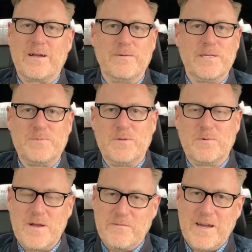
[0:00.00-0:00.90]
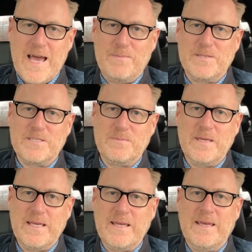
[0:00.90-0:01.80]
or Richmond, wherever it happens to
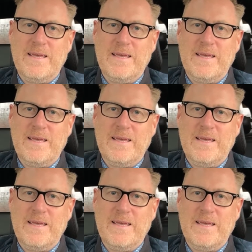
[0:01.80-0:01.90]
be,